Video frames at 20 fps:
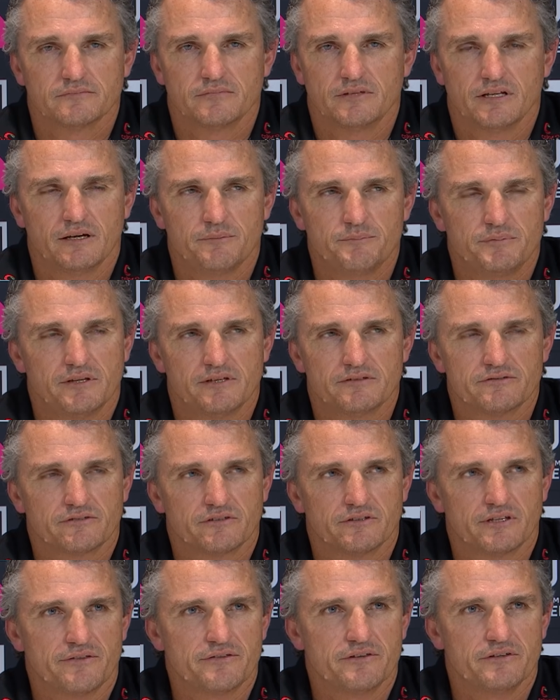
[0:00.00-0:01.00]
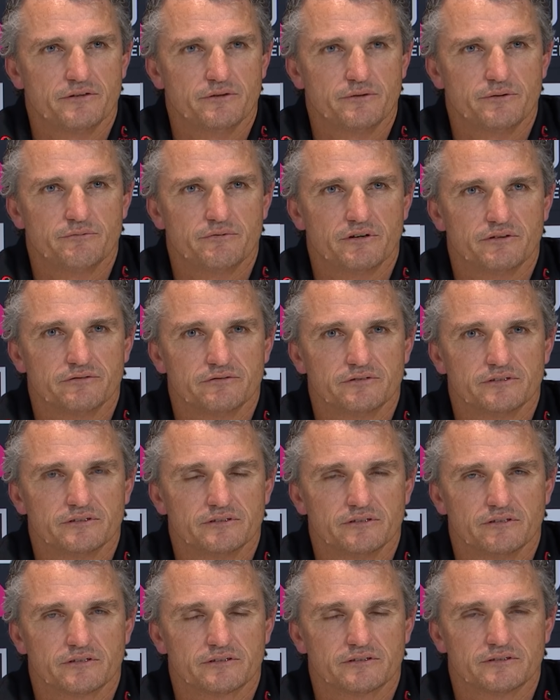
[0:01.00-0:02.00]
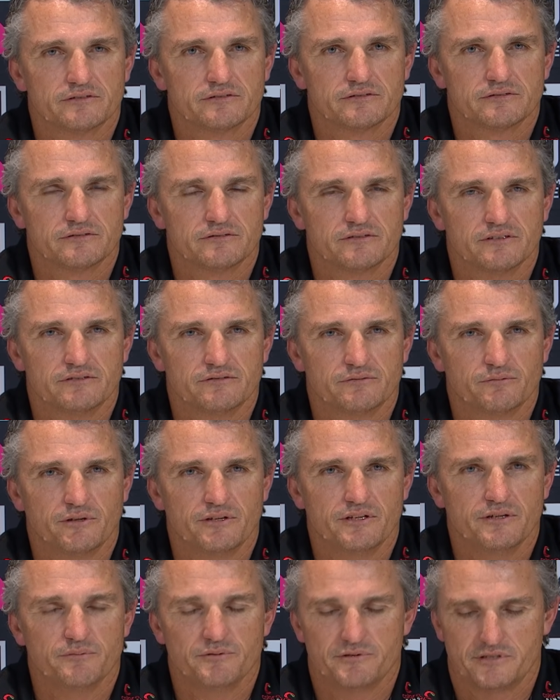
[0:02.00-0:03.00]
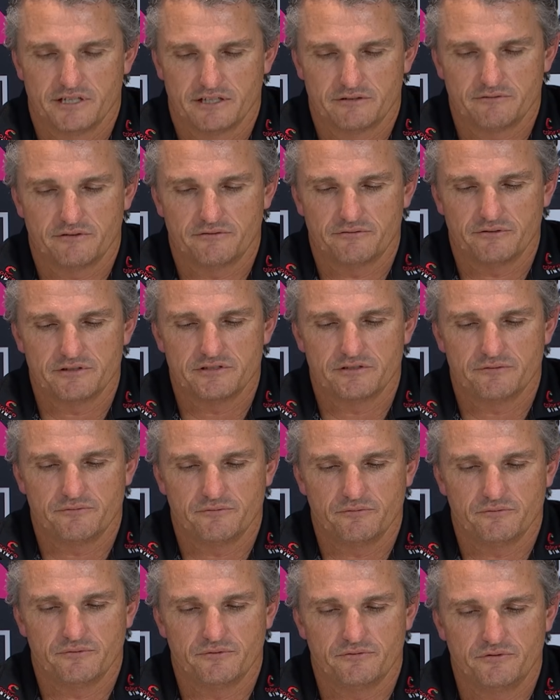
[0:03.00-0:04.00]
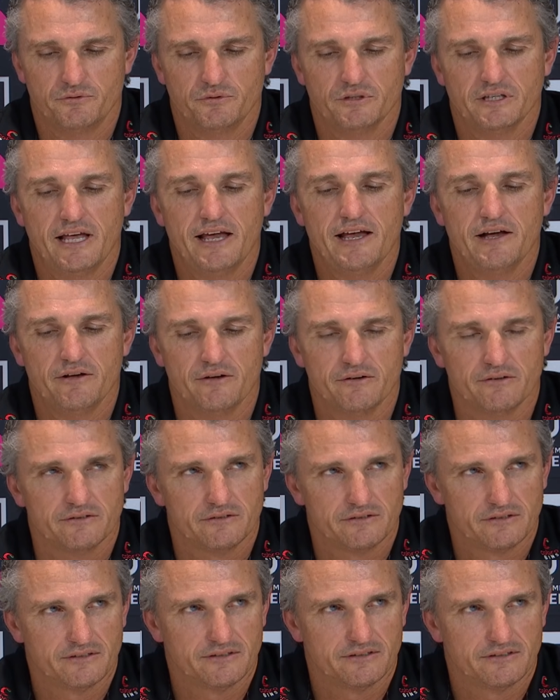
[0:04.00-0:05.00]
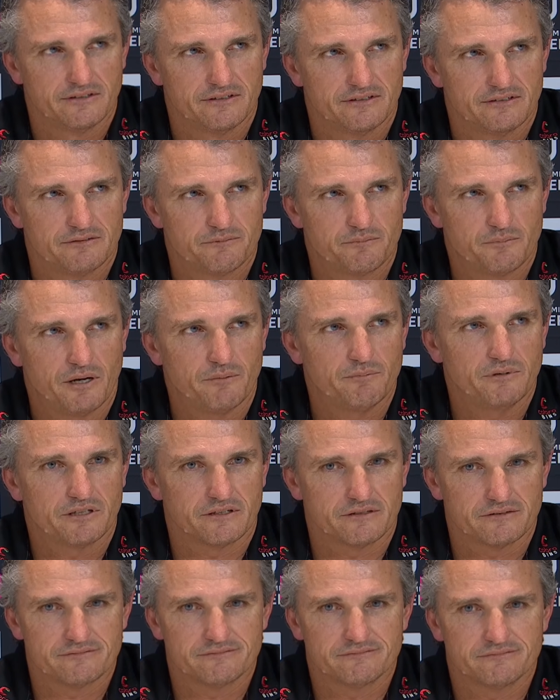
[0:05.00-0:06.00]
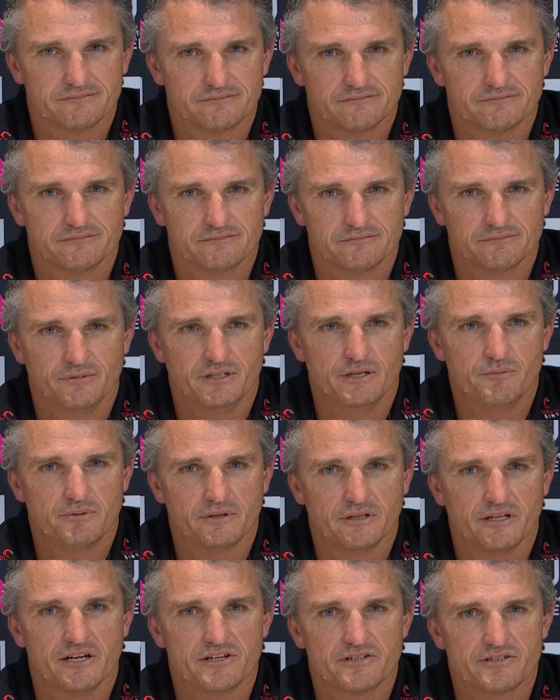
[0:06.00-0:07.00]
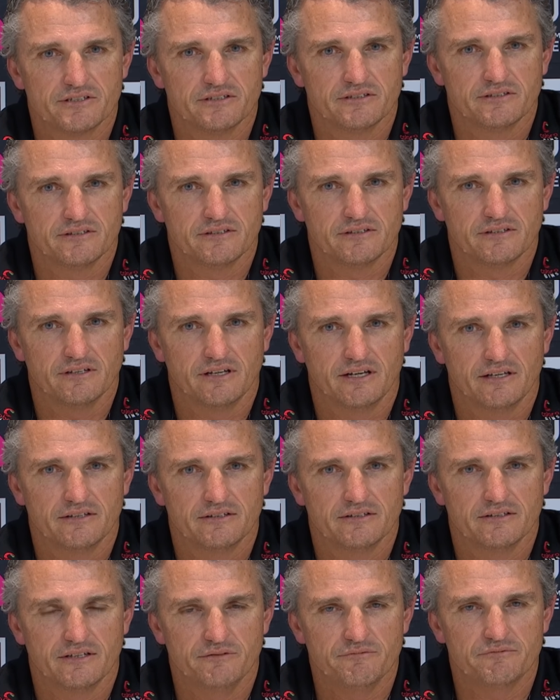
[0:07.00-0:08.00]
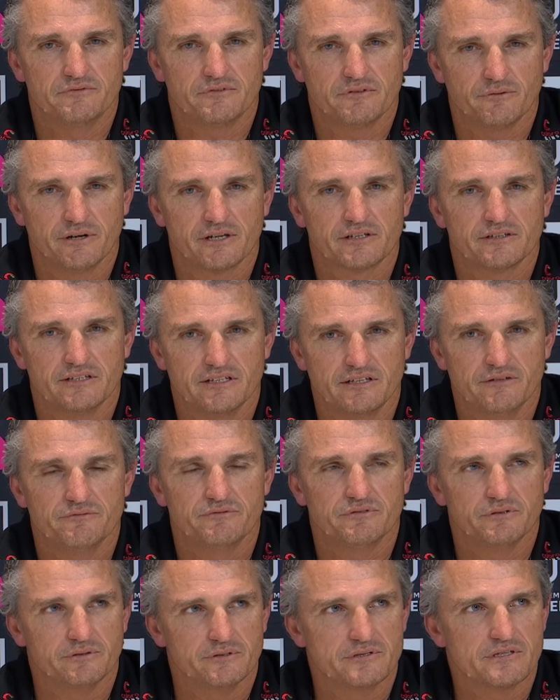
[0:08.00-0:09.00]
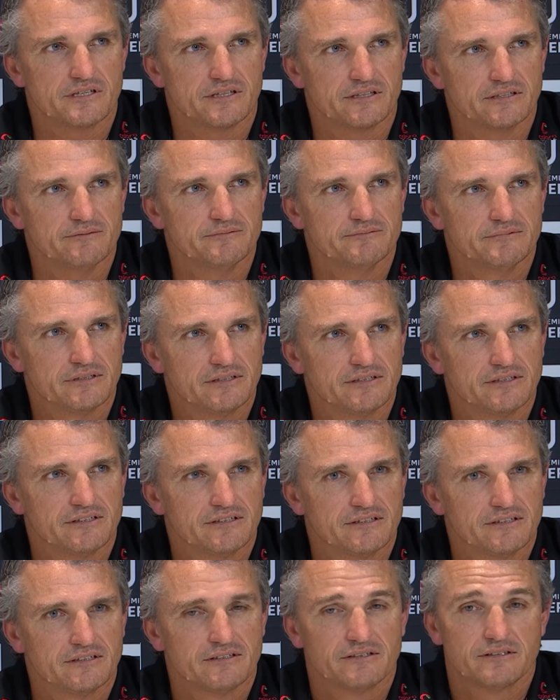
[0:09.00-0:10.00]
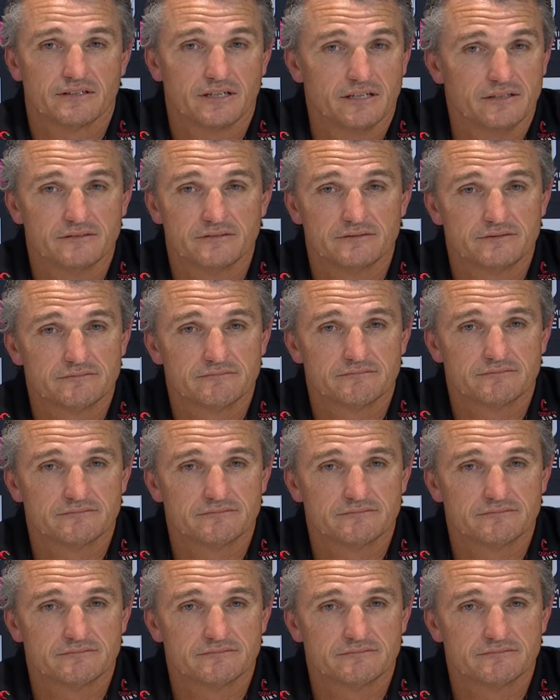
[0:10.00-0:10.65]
No, but that's got nothing to do with referees. Like it's it's whether you protect referees. If if you allow public manipulation and indirectly influencing them, then